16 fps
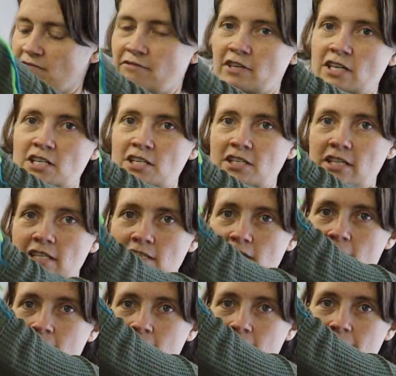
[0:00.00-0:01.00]
finish this
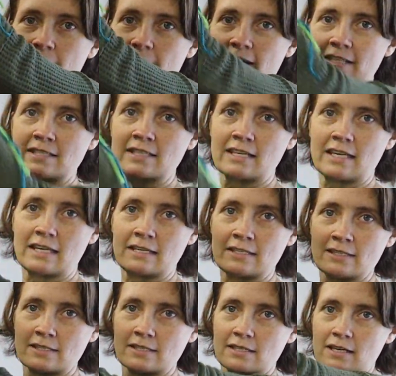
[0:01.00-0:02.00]
off as it
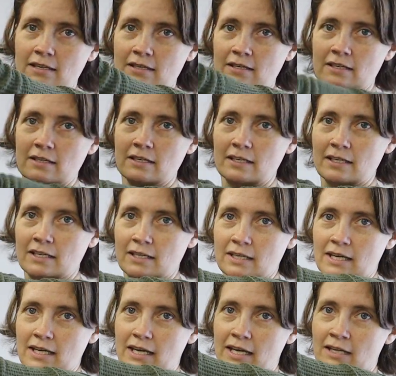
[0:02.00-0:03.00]
is
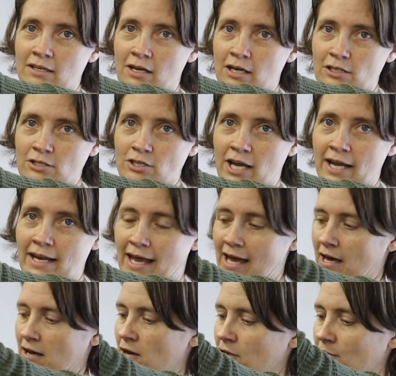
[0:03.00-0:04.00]
and not try to
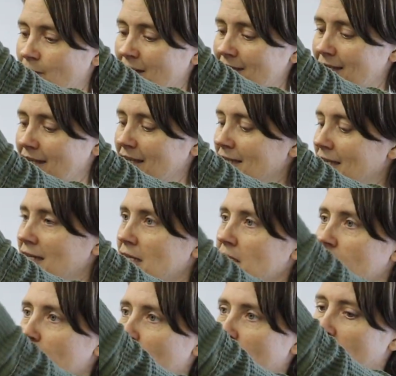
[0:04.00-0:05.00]
add on the rest, because it
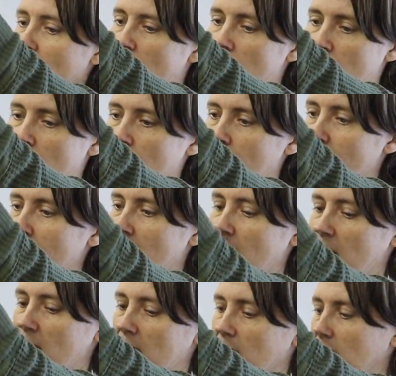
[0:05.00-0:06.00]
is pretty long
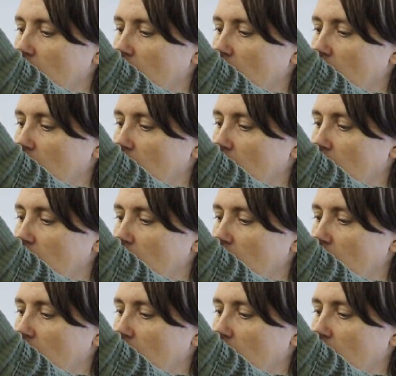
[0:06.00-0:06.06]
already.